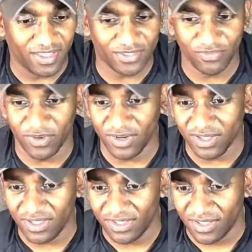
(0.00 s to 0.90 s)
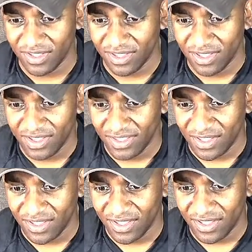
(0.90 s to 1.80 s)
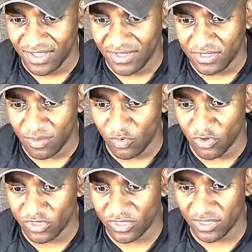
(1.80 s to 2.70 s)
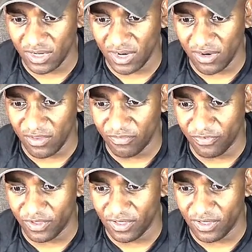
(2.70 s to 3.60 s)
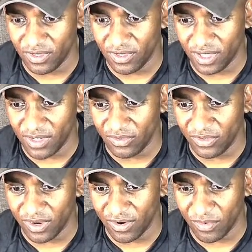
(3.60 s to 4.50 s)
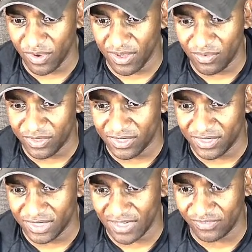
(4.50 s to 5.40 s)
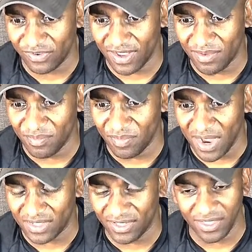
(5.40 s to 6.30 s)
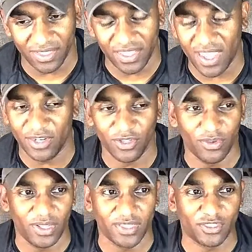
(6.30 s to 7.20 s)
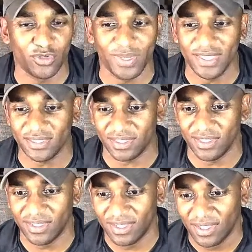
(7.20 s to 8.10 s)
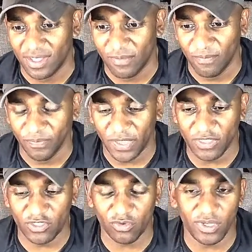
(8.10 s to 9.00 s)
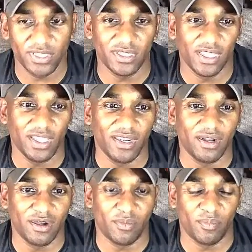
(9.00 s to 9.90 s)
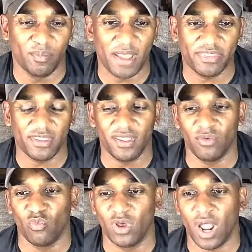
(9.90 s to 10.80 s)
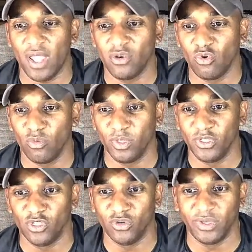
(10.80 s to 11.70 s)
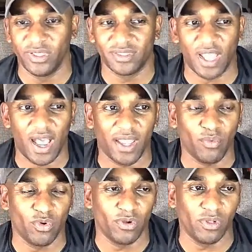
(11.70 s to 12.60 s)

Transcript: That's funny. Tom Wilkerson, I know the feeling. Got a little carried away with the satisfying by click. Yeah, dude, it's too easy. It's too easy. And my thing, what I normally do is I